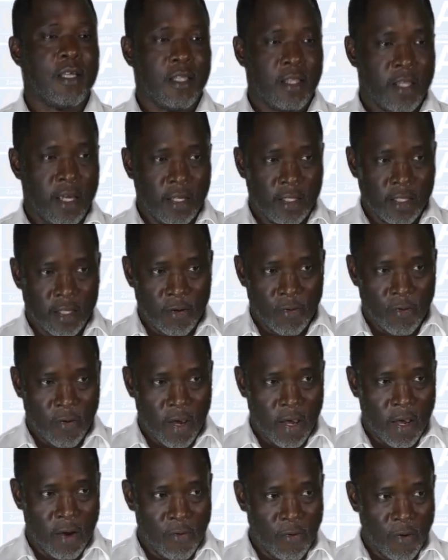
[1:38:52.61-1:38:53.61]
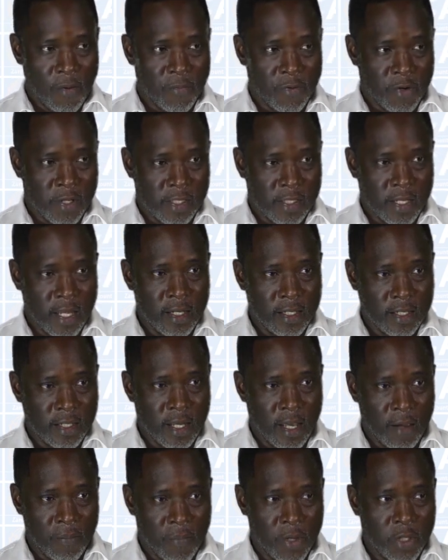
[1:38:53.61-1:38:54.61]
There is a way we present
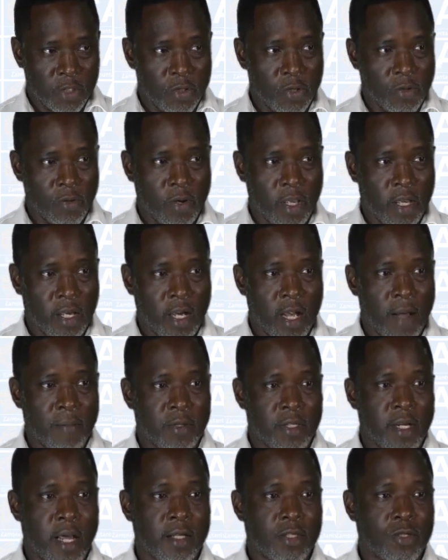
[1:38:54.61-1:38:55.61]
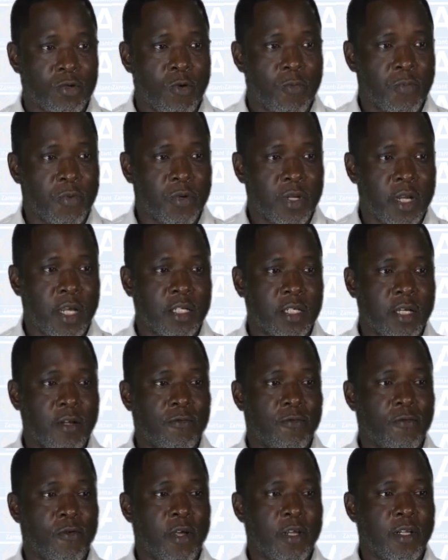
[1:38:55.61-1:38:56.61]
a personal income tax computation
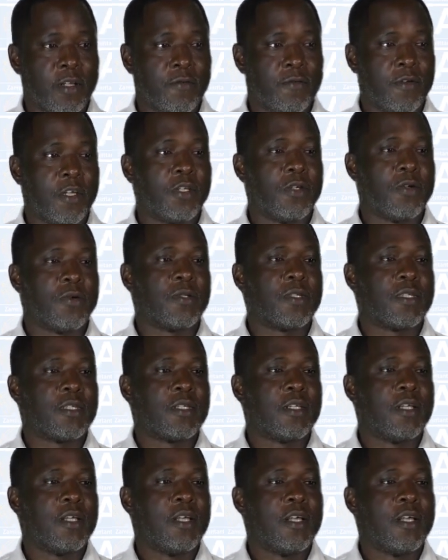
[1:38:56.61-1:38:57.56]
for individuals.